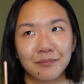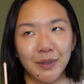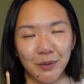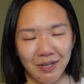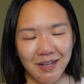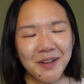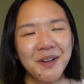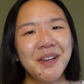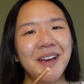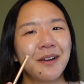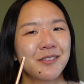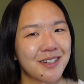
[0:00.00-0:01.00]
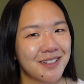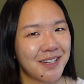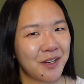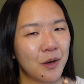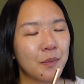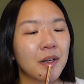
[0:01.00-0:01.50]
Beauty. I was gonna
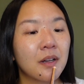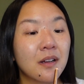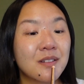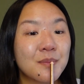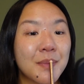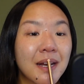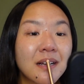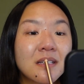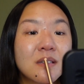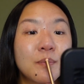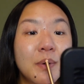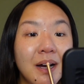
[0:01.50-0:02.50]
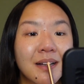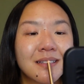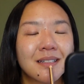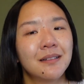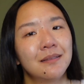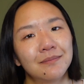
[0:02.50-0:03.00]
say Cosmetics,
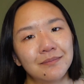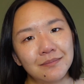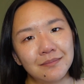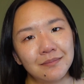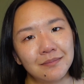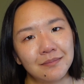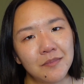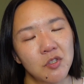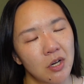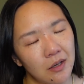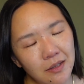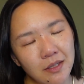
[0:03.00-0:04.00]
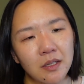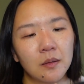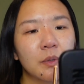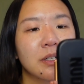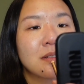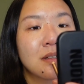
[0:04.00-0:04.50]
but Charlotte
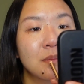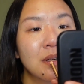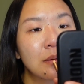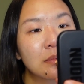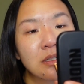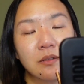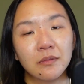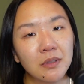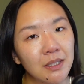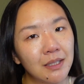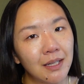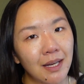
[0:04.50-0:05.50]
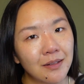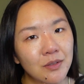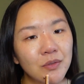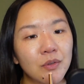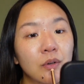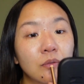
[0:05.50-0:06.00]
Tilbury, sometimes she really can
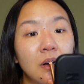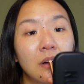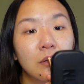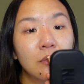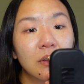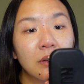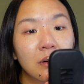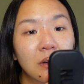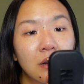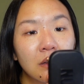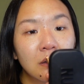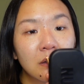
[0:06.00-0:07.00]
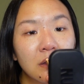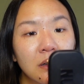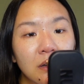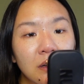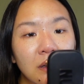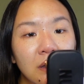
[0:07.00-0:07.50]
do no wrong with her color
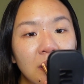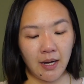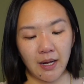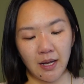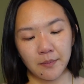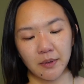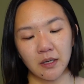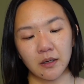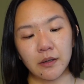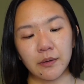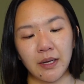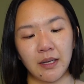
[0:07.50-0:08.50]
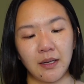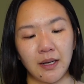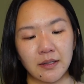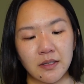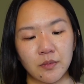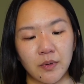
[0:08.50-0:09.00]
theory. I am gonna go in
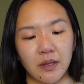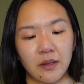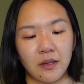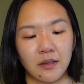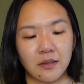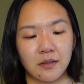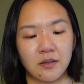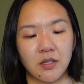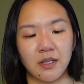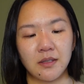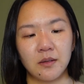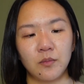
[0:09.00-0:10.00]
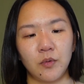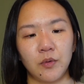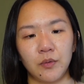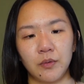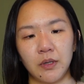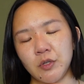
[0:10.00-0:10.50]
next with this Jason
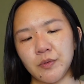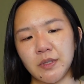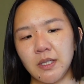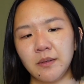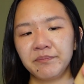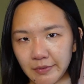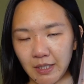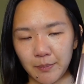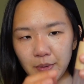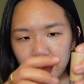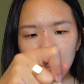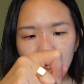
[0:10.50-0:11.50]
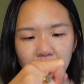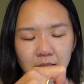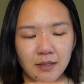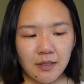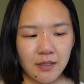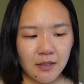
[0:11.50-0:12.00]
Wu Juicy Lip
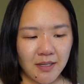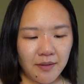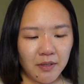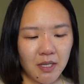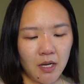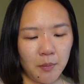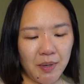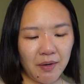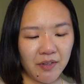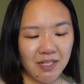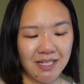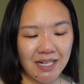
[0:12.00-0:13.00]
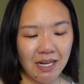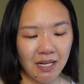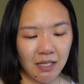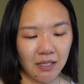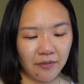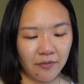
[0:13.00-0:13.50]
Gloss. It does have a little bit of a tingly